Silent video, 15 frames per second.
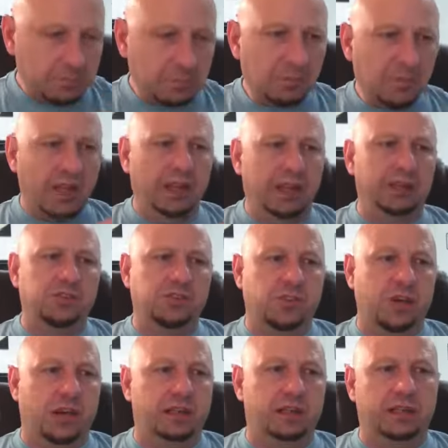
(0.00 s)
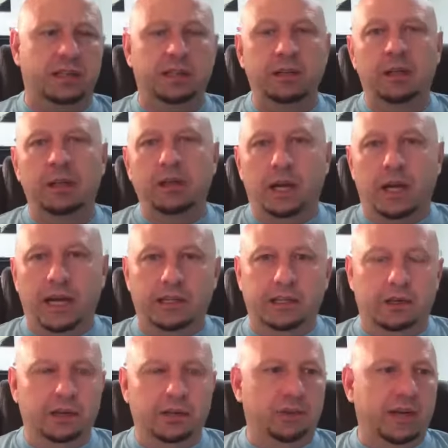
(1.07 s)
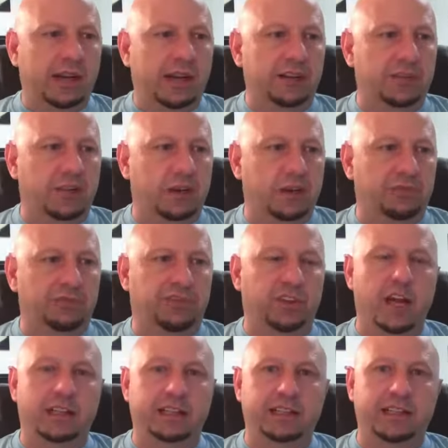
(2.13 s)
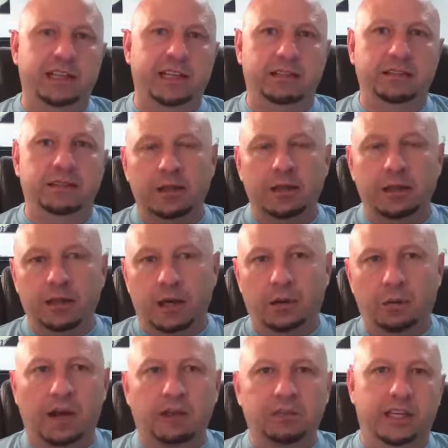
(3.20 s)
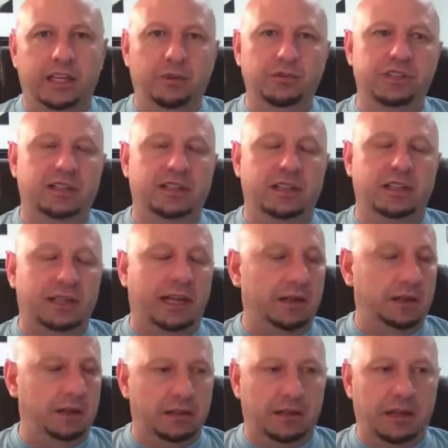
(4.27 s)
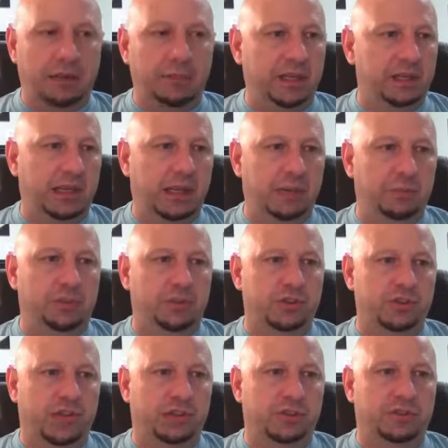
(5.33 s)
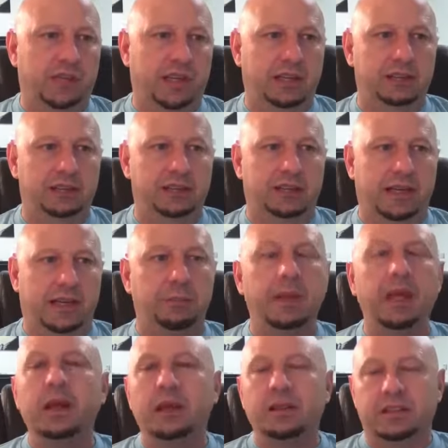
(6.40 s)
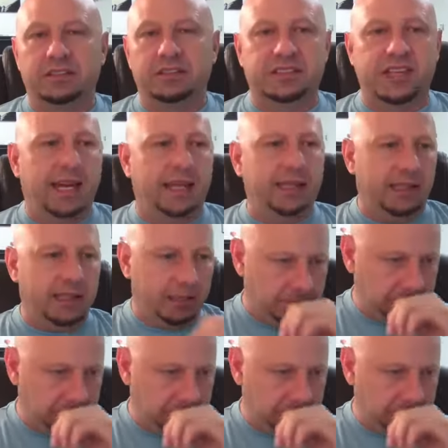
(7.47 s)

And Shauna, I know you guys are flooded in around Houston, and I, I mean, I appreciate you taking time to sign in